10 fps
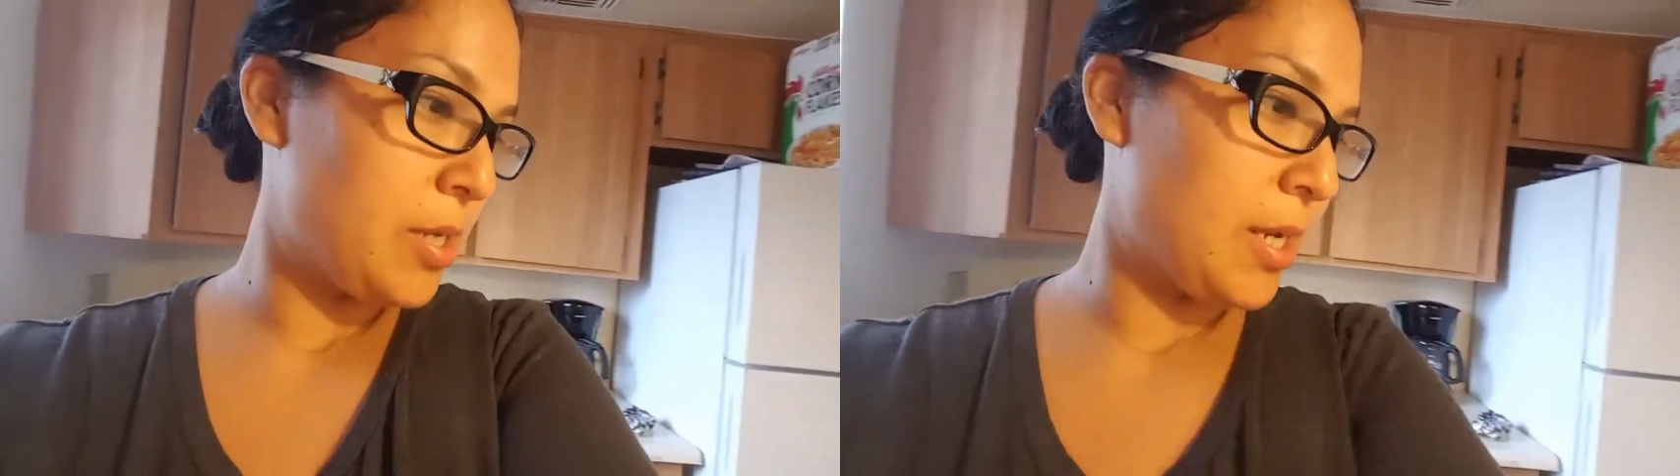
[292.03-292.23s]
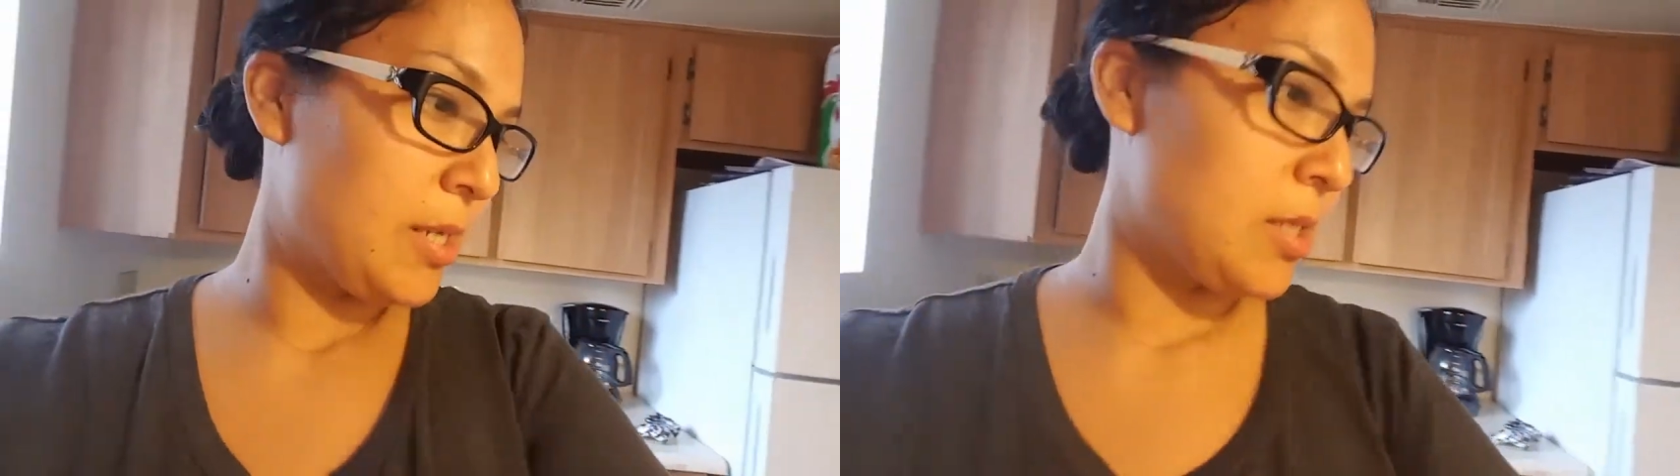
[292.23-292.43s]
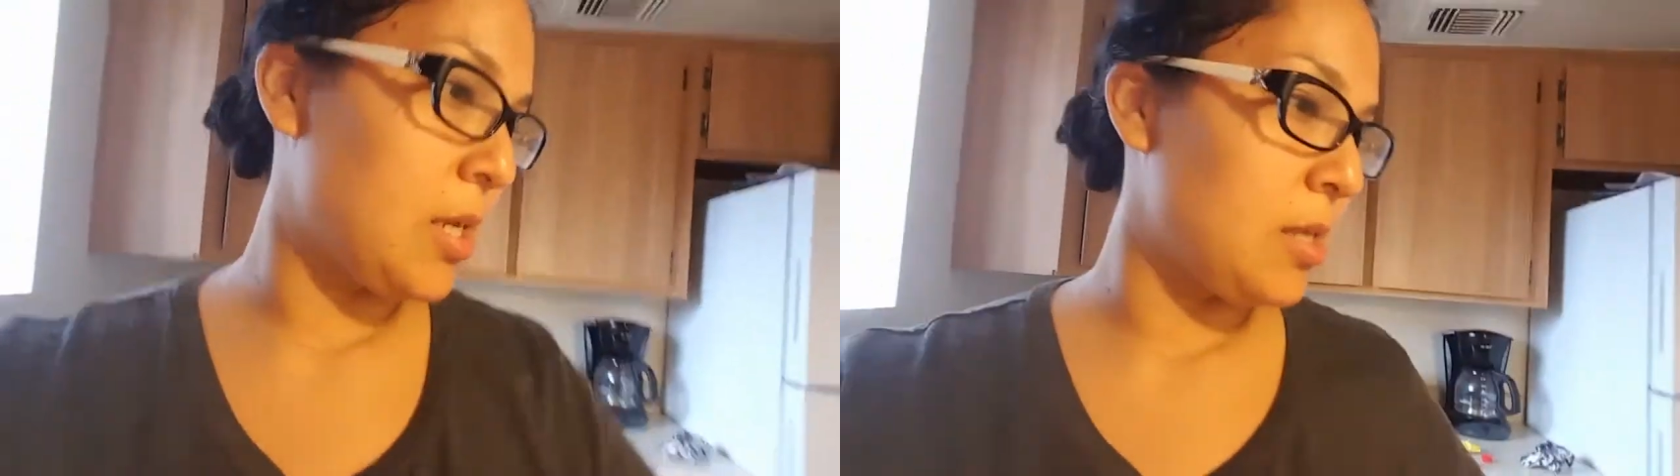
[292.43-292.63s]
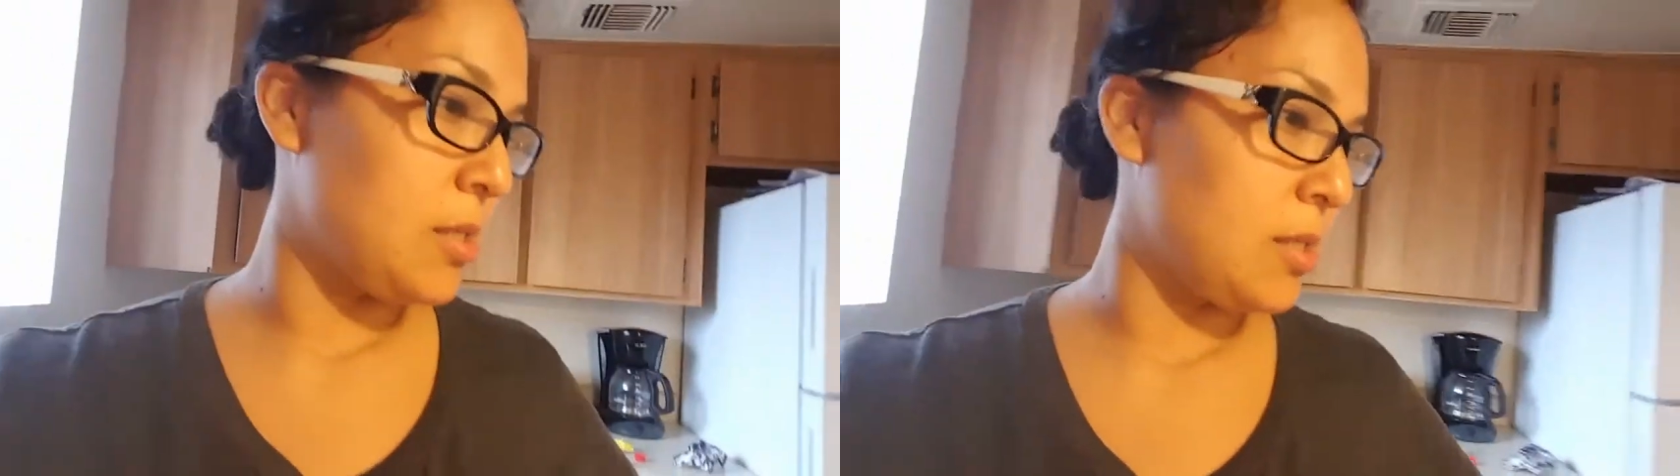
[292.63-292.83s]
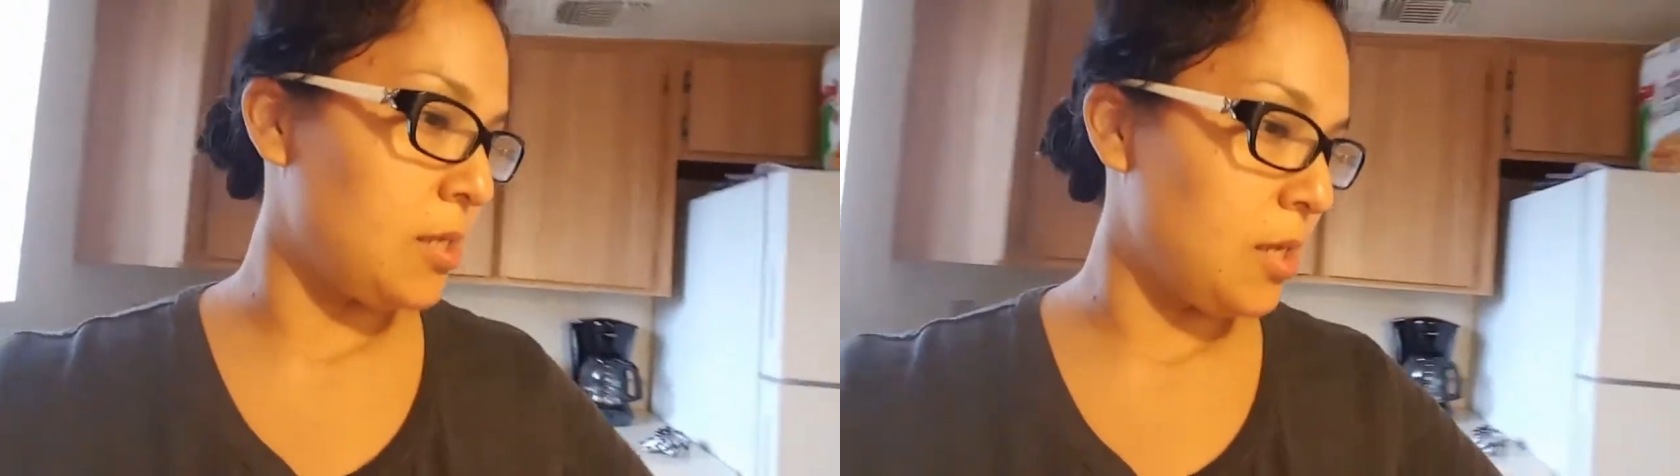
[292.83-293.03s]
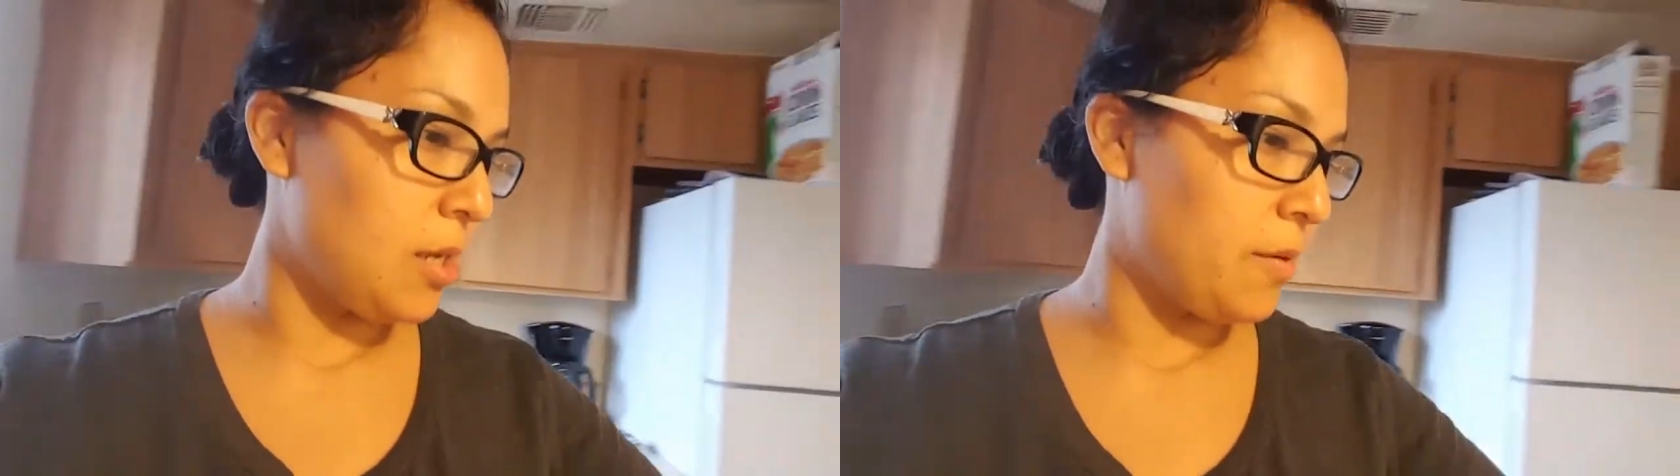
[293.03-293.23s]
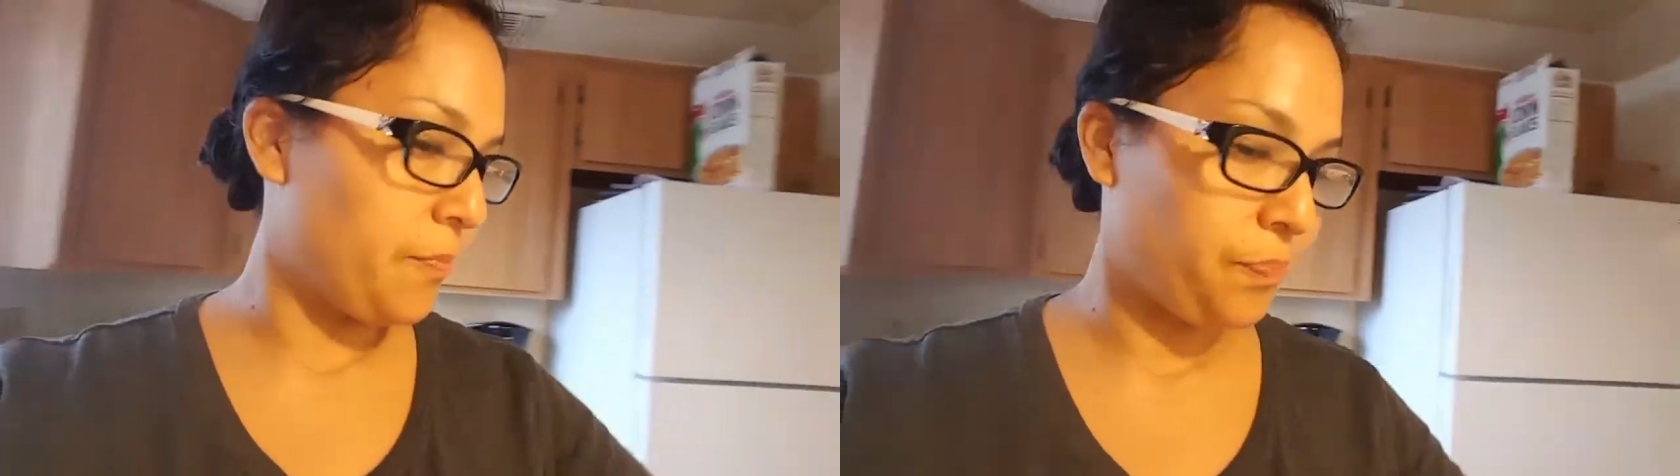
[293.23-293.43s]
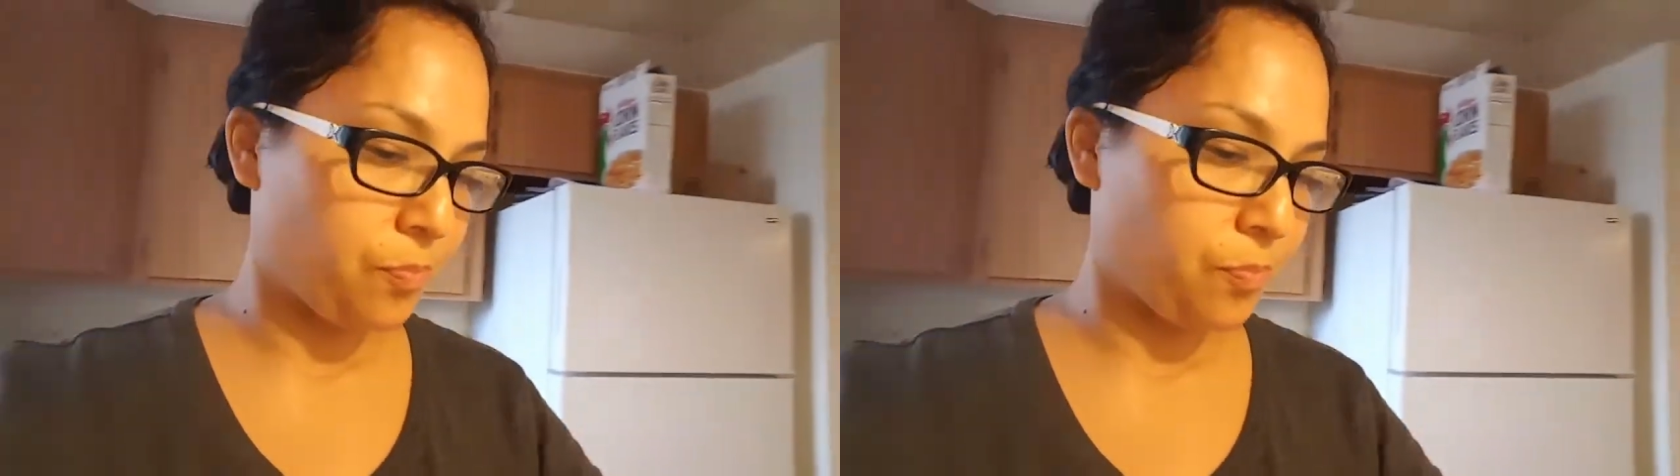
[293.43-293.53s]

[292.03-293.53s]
so you guys can see